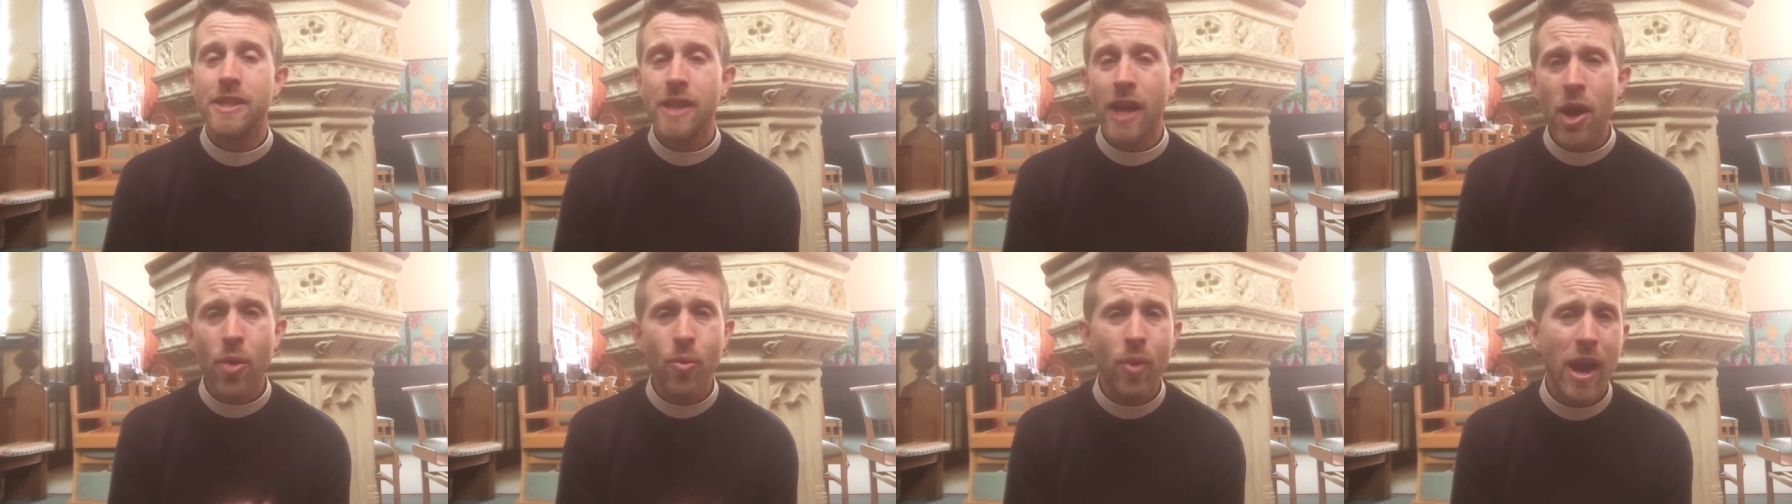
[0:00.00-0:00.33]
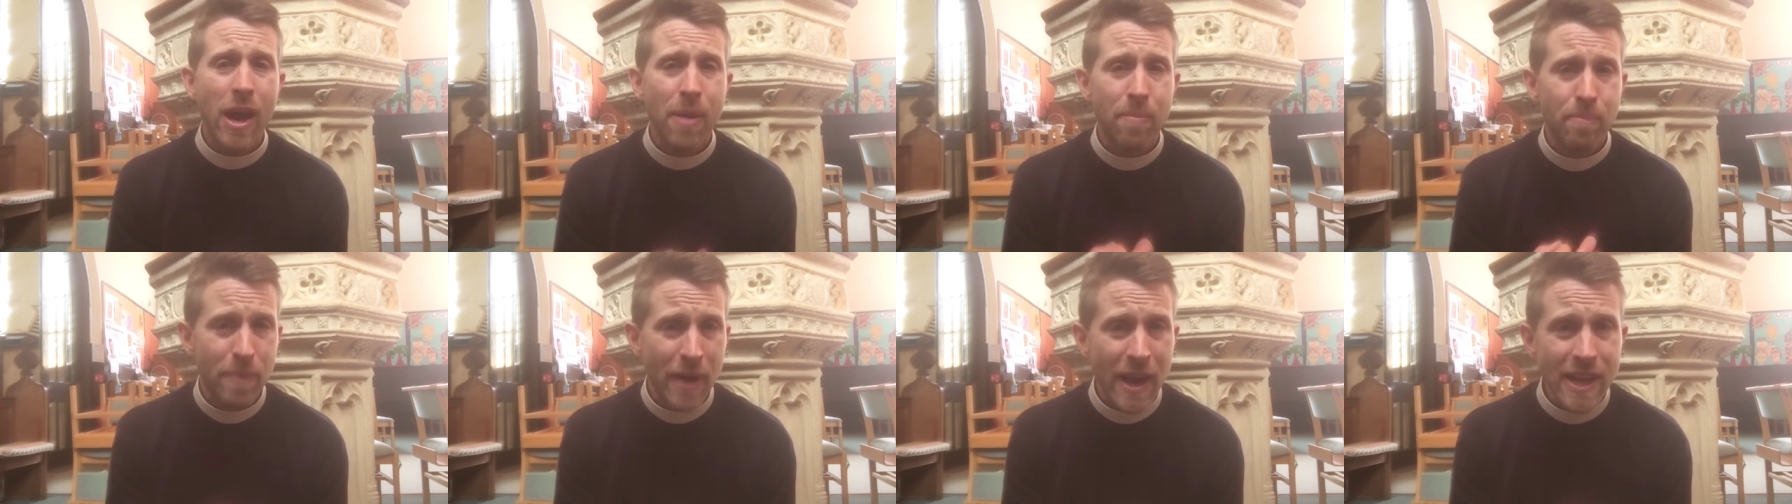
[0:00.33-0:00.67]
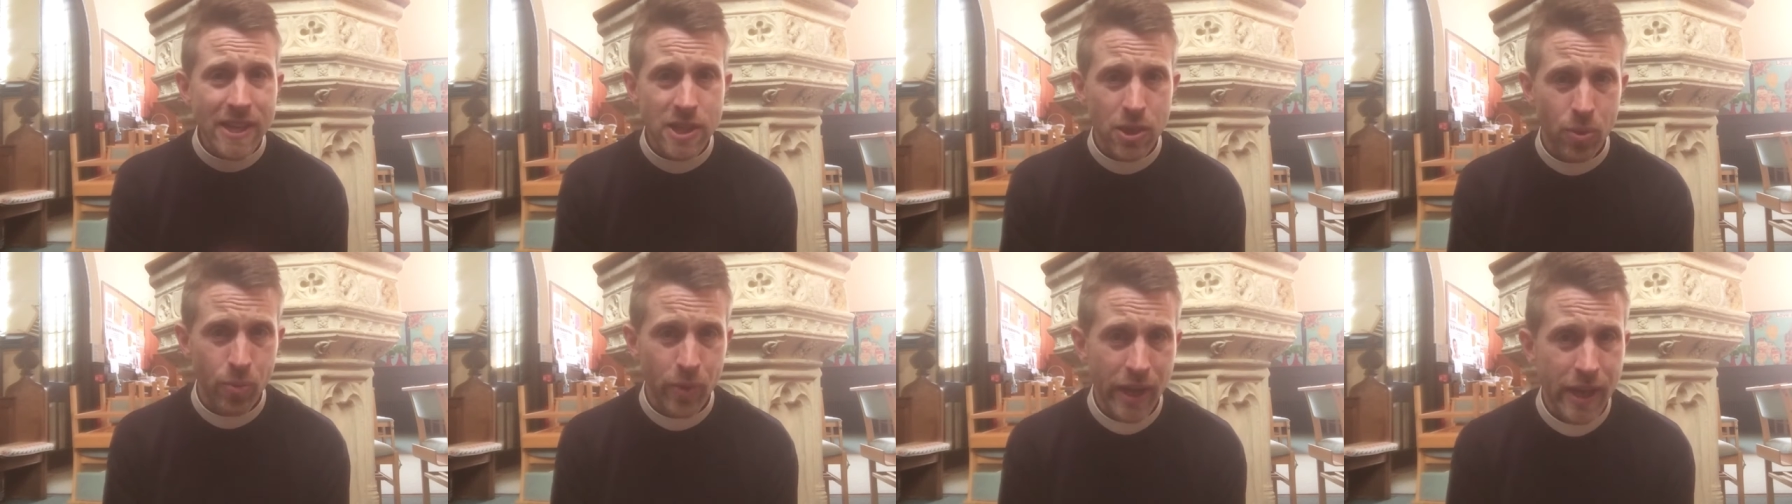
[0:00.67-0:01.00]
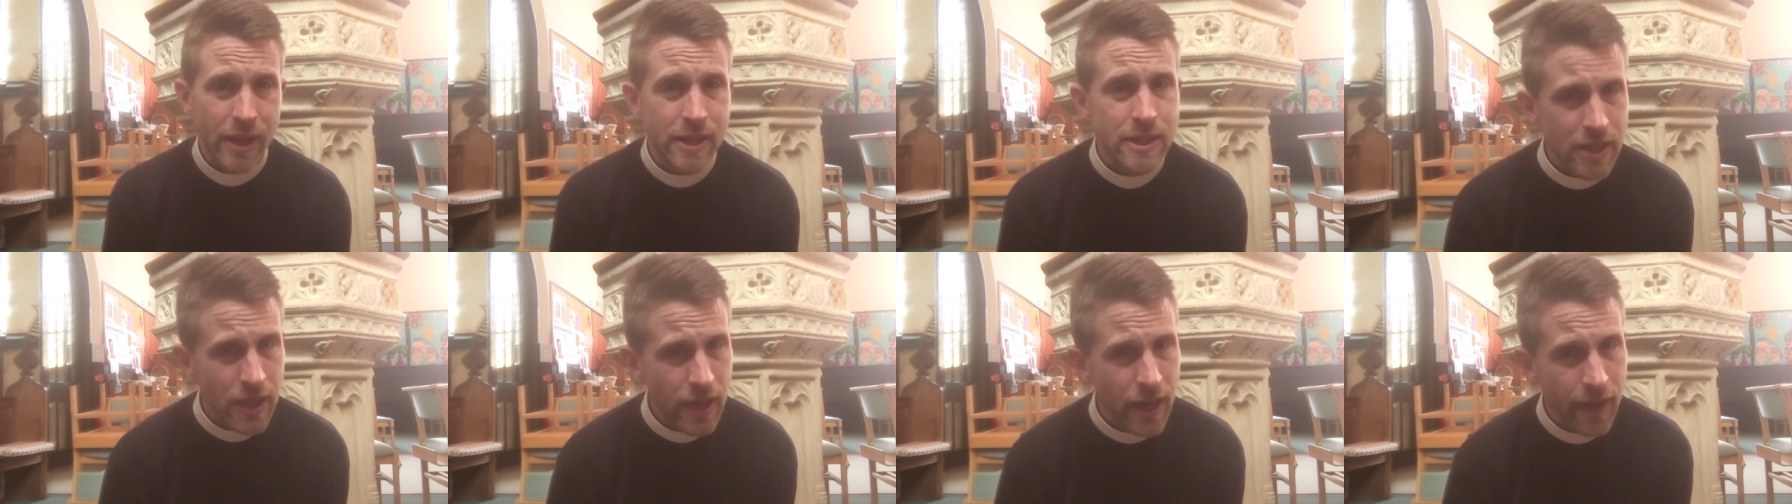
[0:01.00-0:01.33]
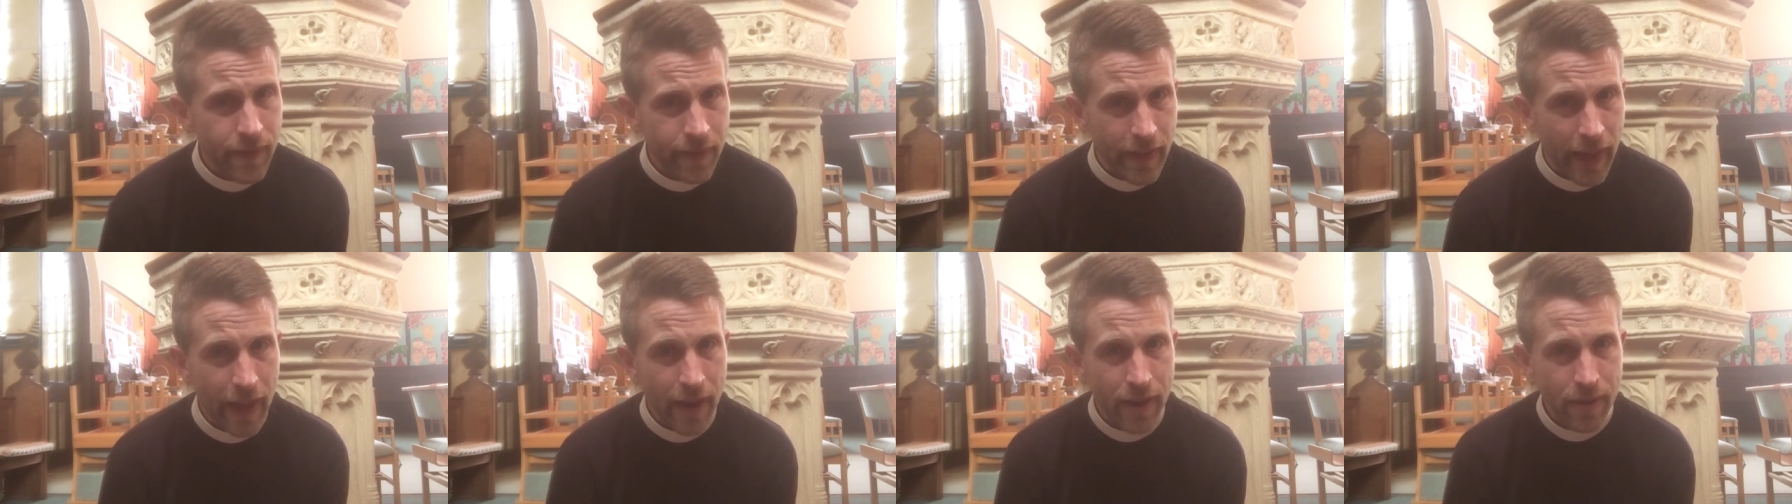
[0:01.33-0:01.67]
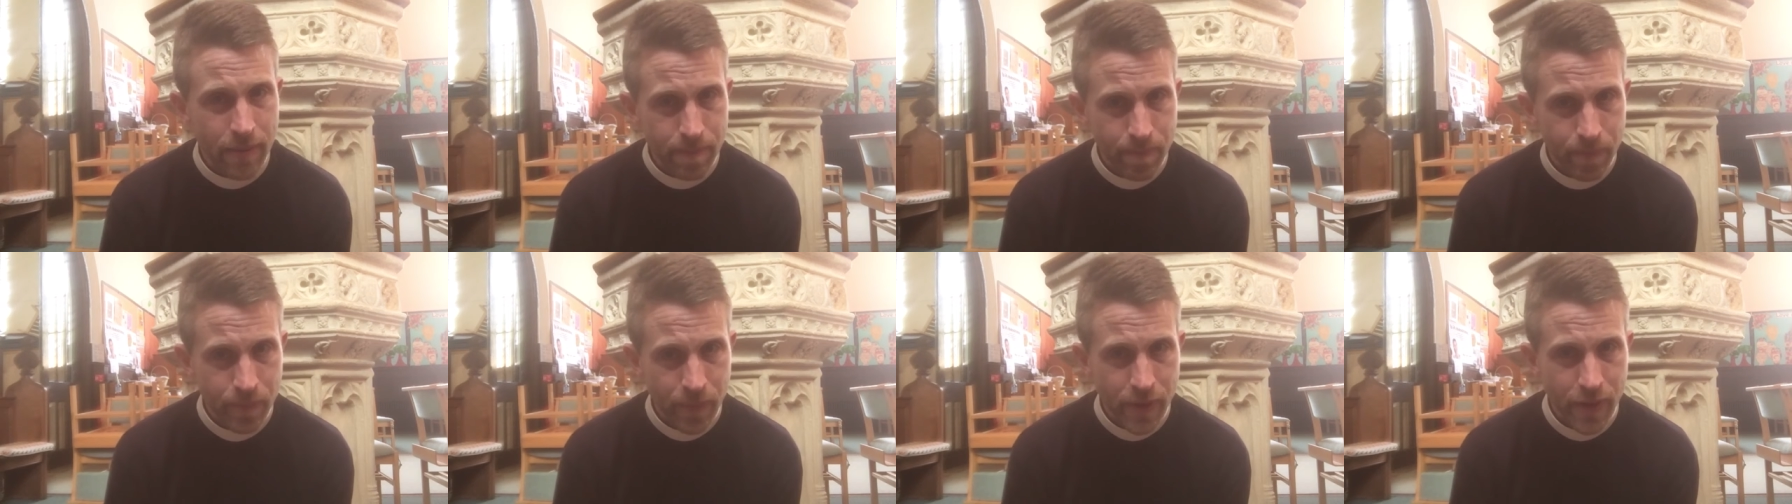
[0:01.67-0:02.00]
nowhere better we could turn
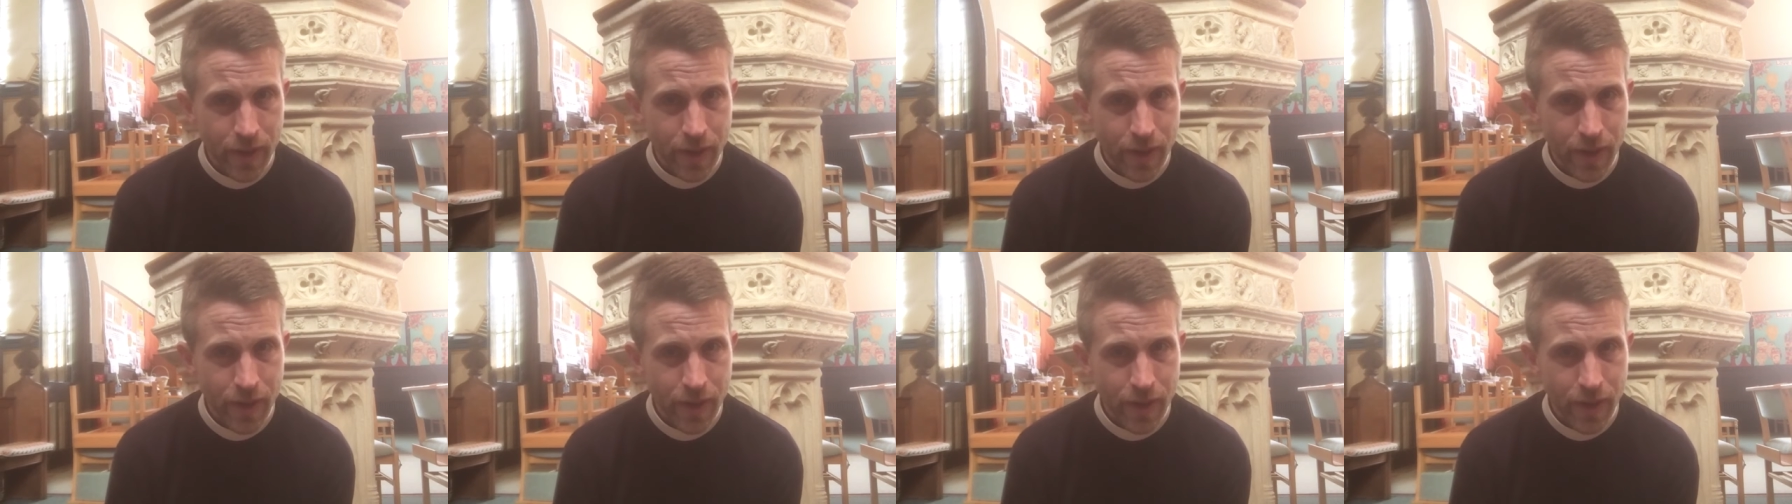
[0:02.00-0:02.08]
then